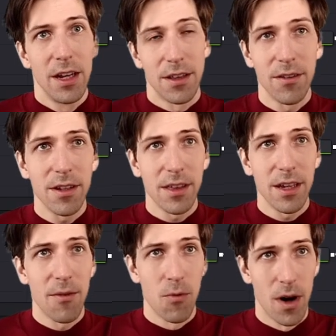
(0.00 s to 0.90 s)
The only thing
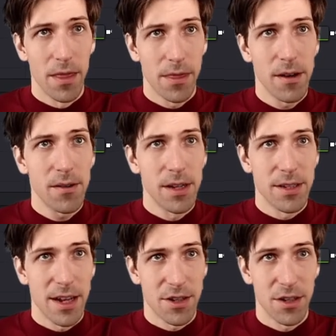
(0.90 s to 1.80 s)
I want though
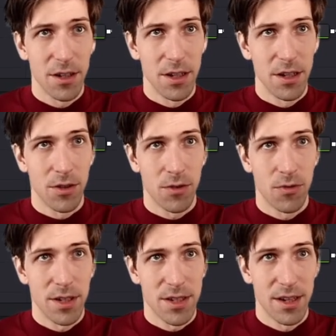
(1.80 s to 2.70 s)
is actually
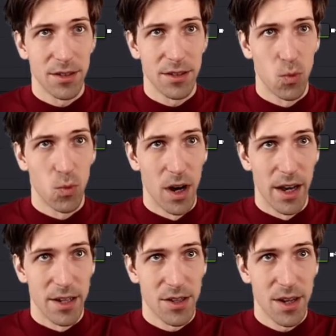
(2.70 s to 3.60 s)
grid cells
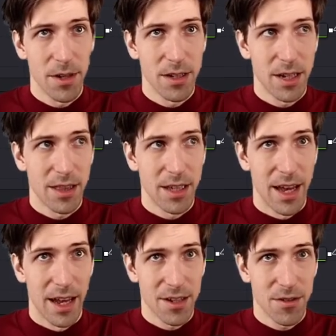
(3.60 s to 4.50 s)
Y. So I'm going to take the
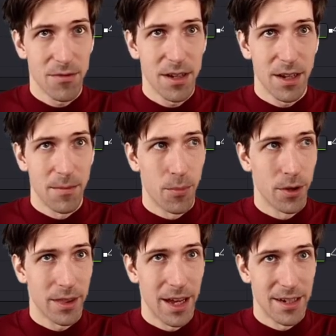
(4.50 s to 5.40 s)
X grid and
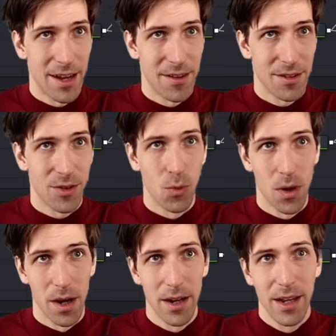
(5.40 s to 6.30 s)
put that down to
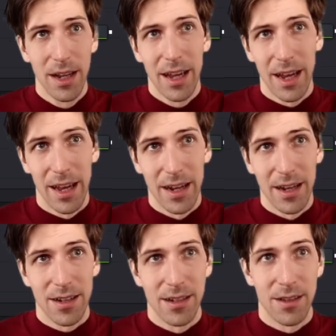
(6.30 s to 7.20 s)
one
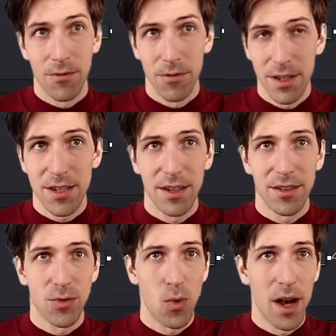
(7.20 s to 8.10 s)
and the grid
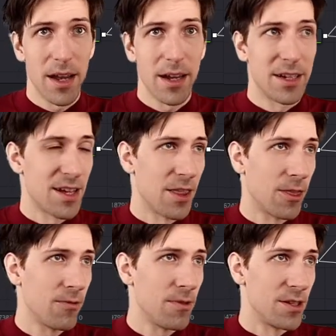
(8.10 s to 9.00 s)
cells Y is at
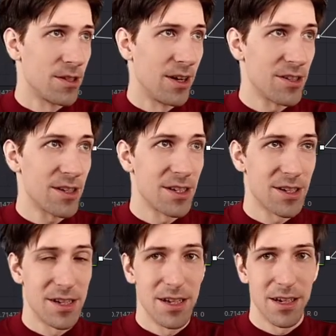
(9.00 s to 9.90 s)
3. So as you can
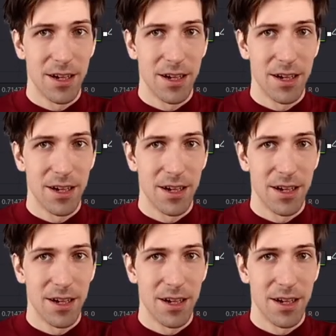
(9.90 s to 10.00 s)
see, it